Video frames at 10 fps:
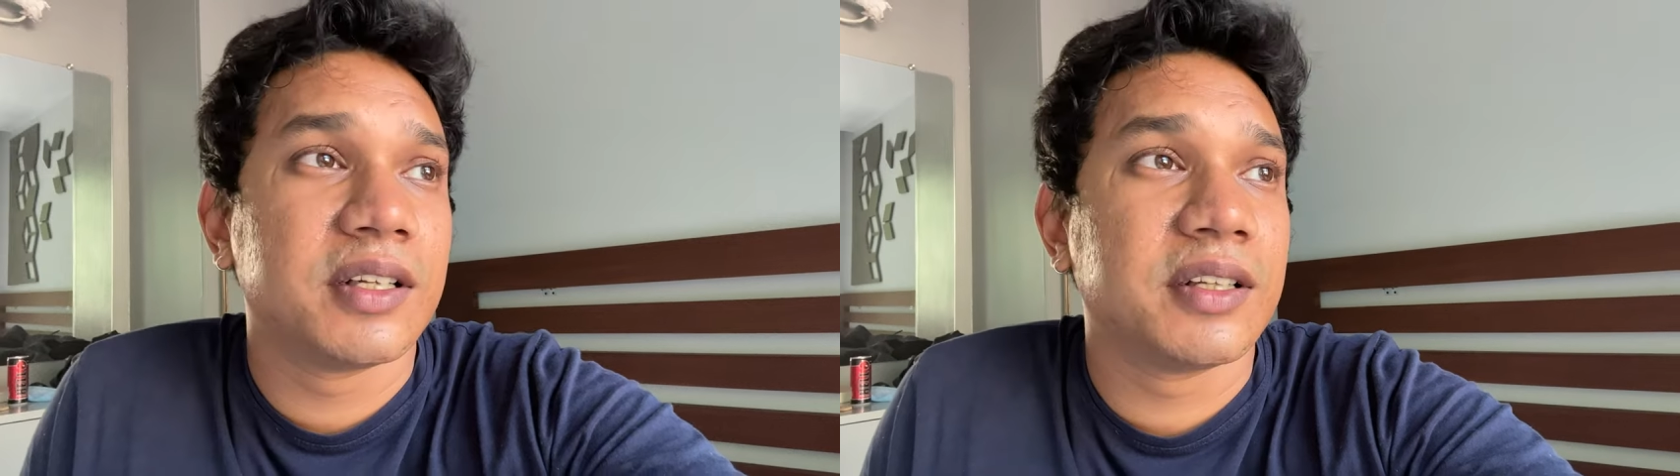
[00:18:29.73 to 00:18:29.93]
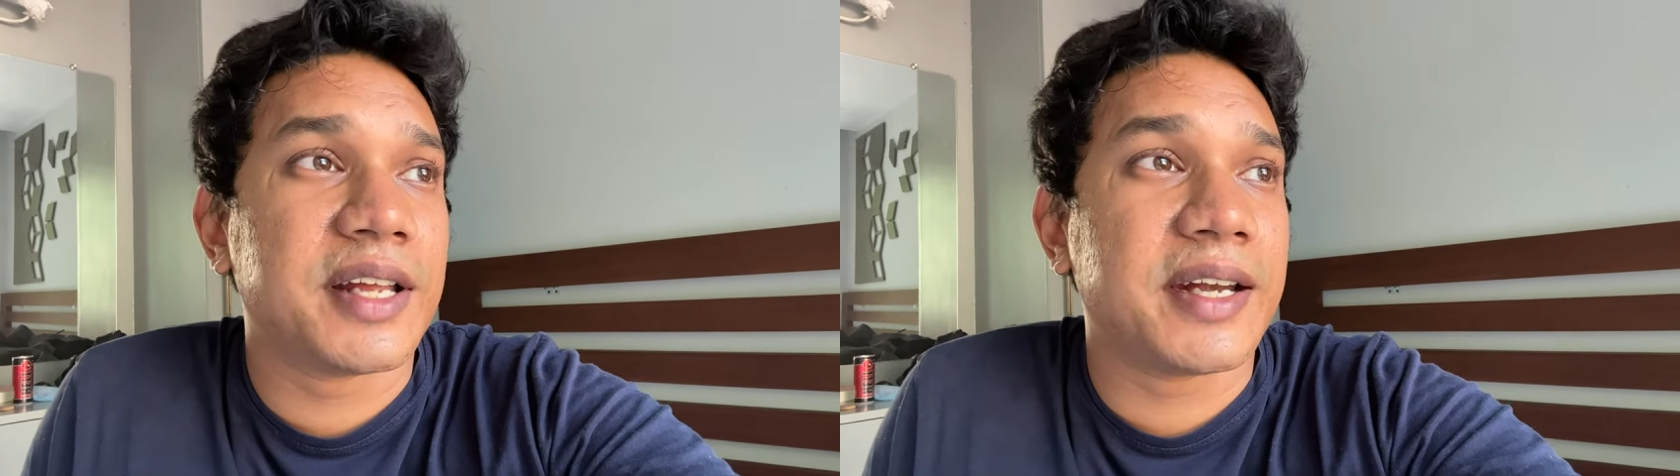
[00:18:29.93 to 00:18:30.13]

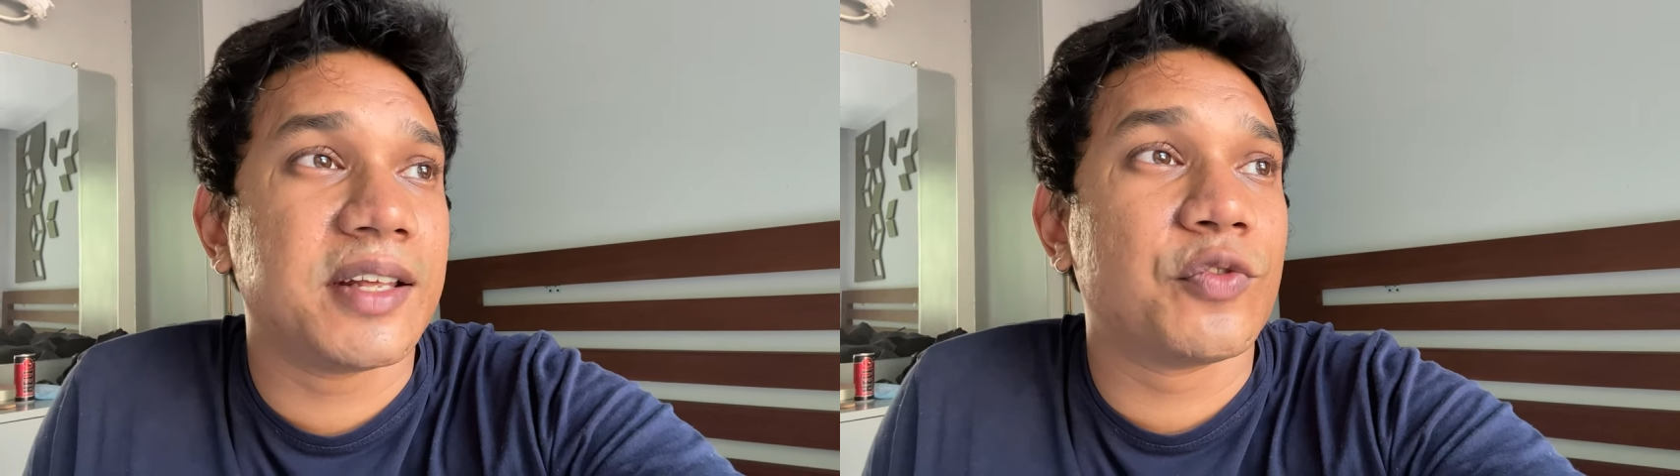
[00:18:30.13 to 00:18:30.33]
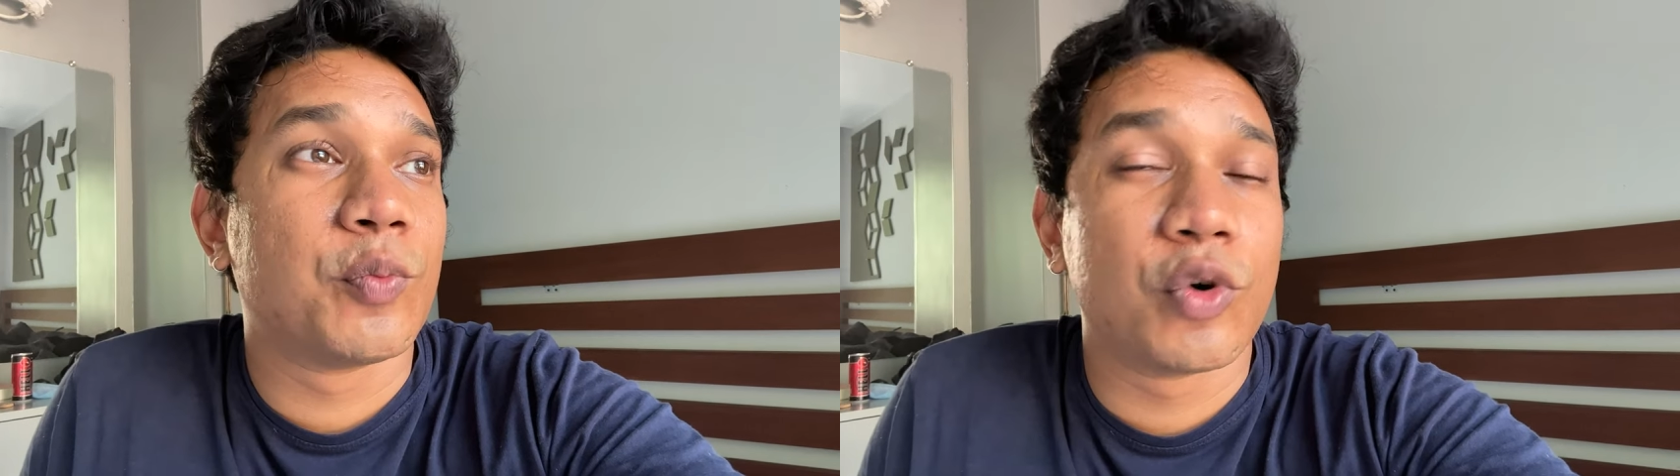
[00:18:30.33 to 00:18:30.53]
That
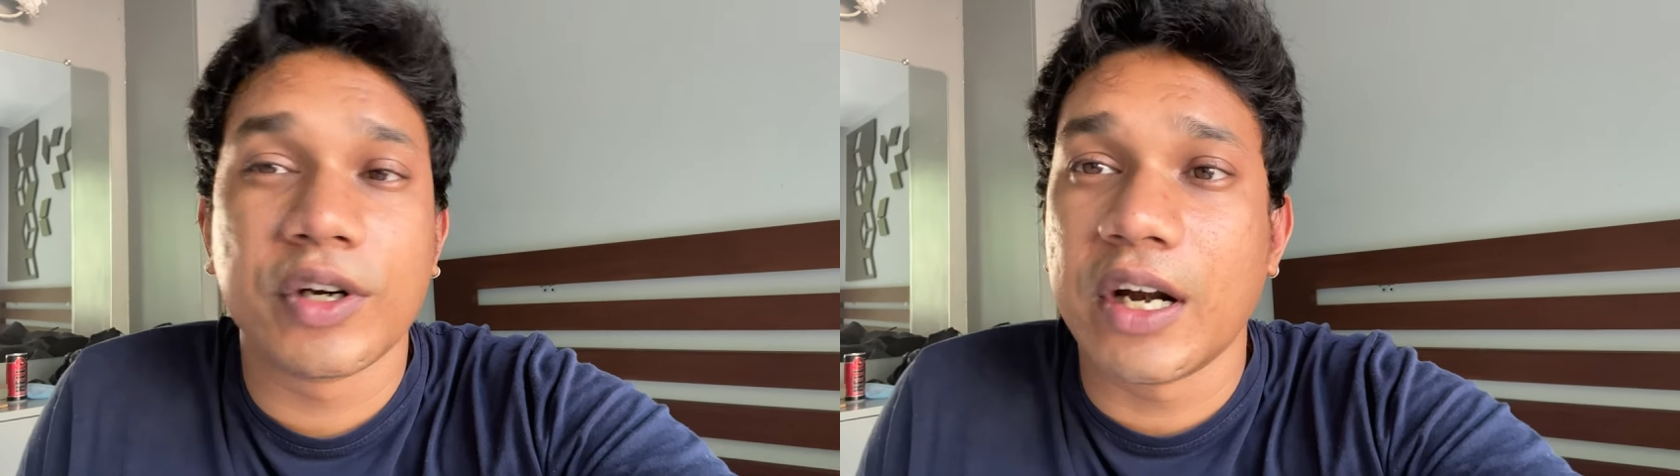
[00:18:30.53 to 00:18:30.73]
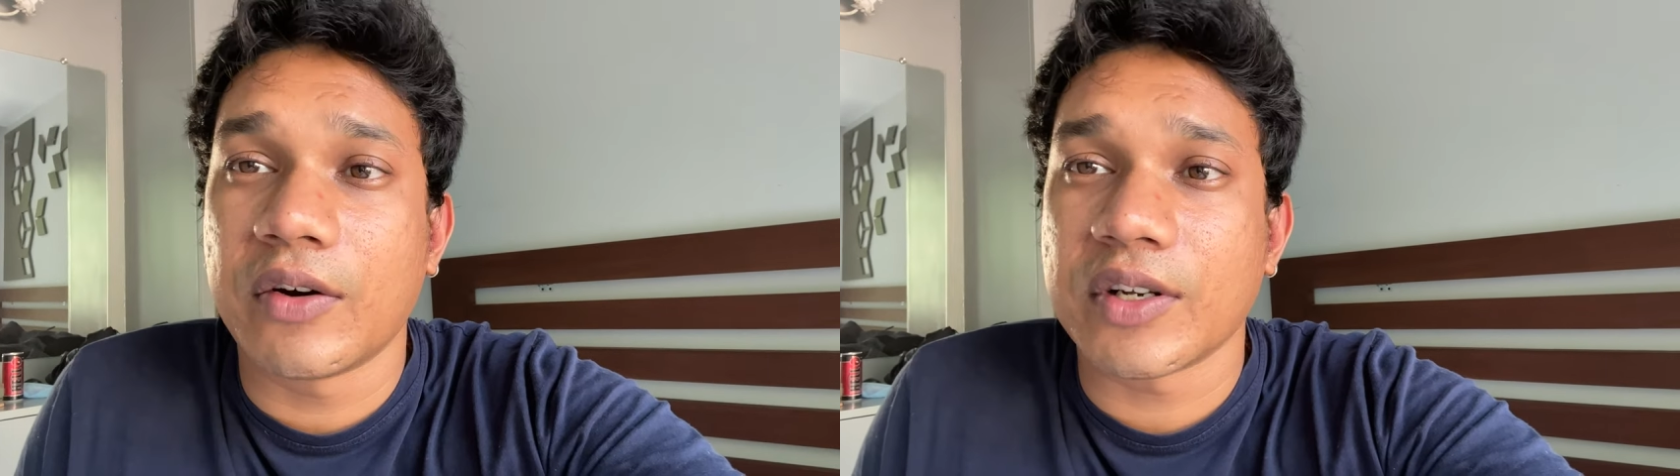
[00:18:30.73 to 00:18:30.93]
is more
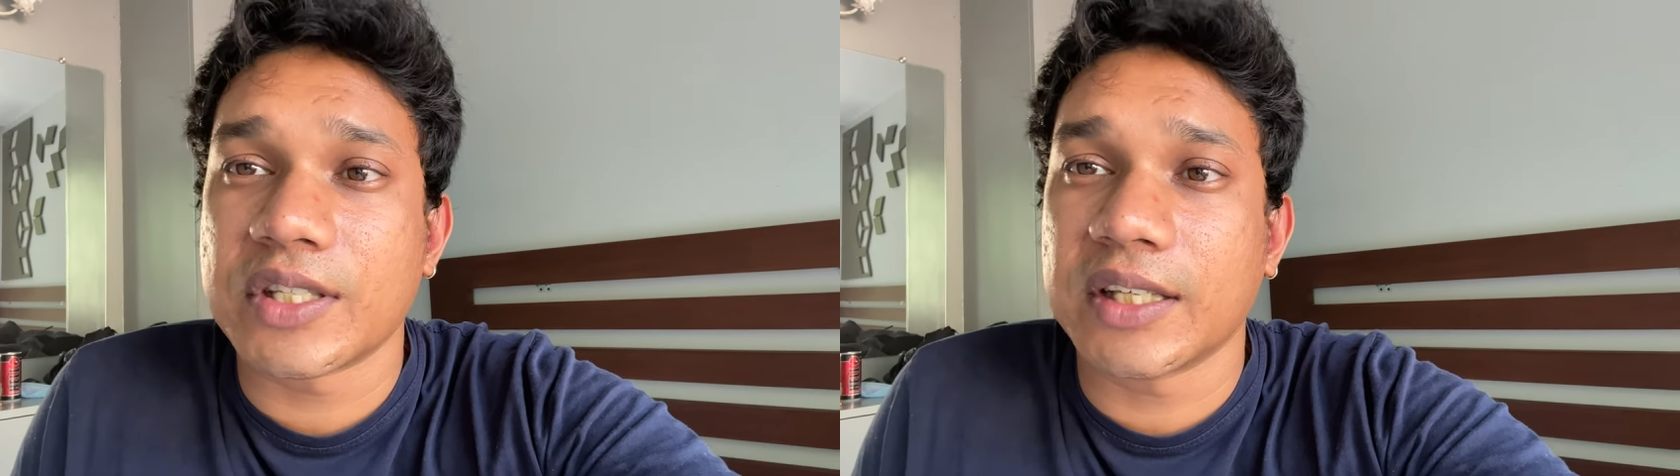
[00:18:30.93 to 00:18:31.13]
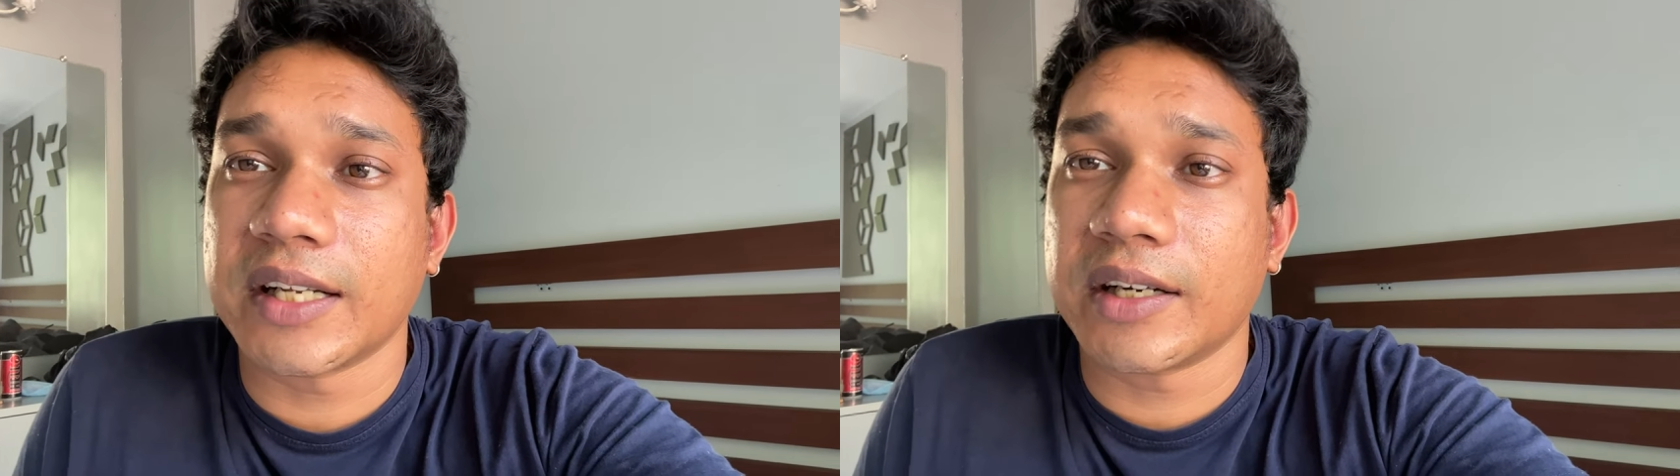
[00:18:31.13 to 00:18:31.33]

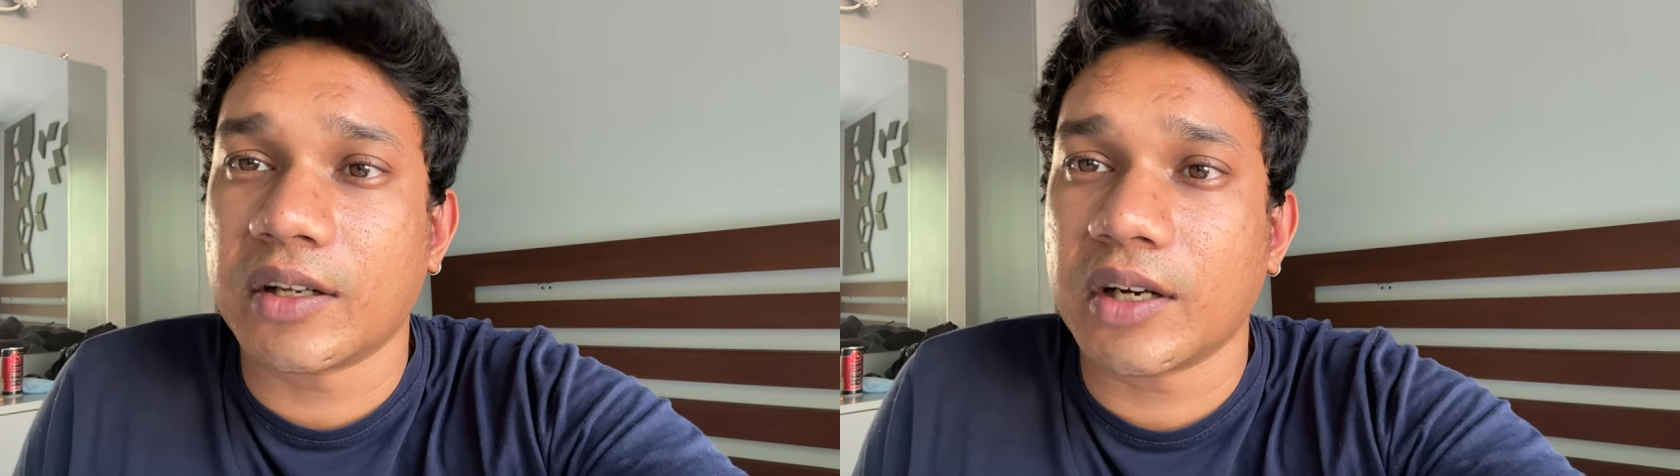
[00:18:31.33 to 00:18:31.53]
interesting, that